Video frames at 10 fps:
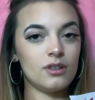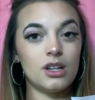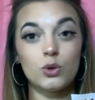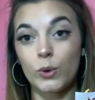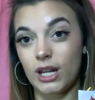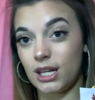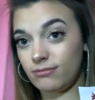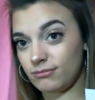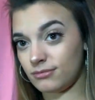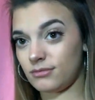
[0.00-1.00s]
20
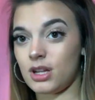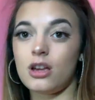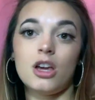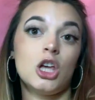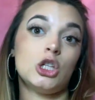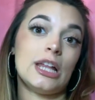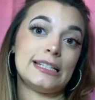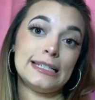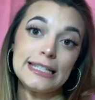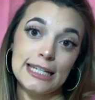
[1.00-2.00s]
so
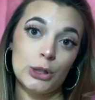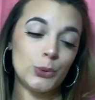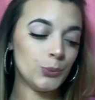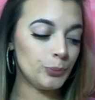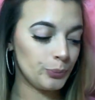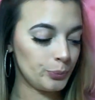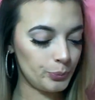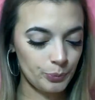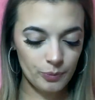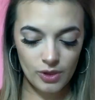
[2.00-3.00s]
that's a steal.
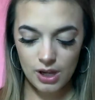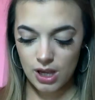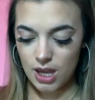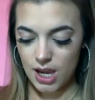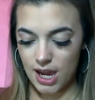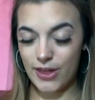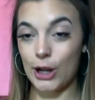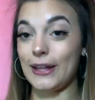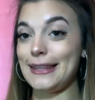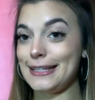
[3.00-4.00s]
And I
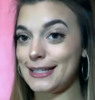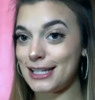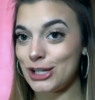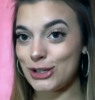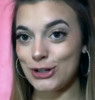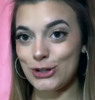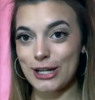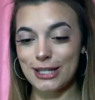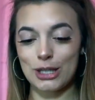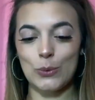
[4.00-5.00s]
got this t-shirt
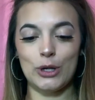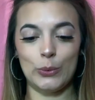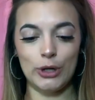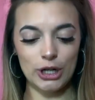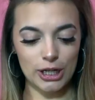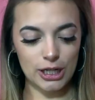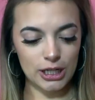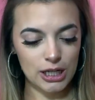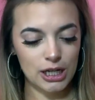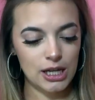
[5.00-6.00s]
dress to wear to work.
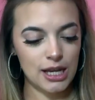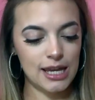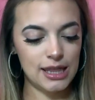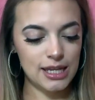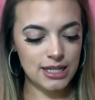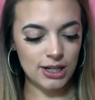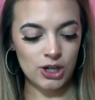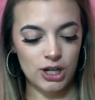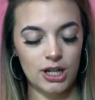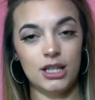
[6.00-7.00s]
And this I
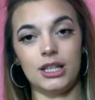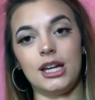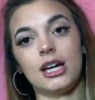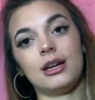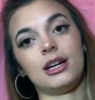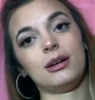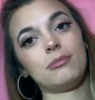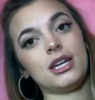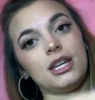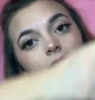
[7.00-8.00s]
got in like a
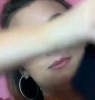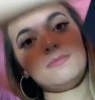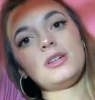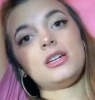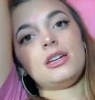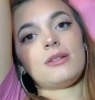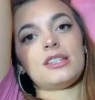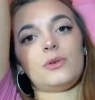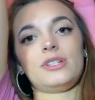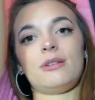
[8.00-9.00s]
medium because
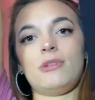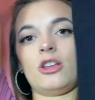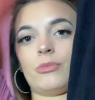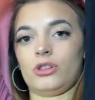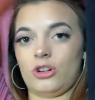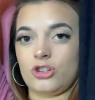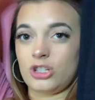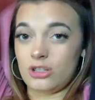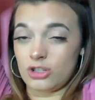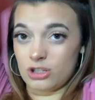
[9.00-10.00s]
I always get medium or
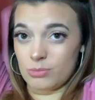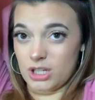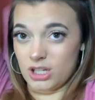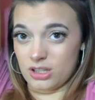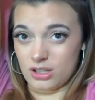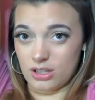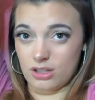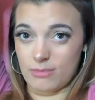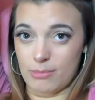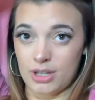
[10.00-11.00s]
larges just because
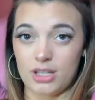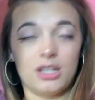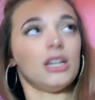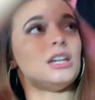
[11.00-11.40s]
my butt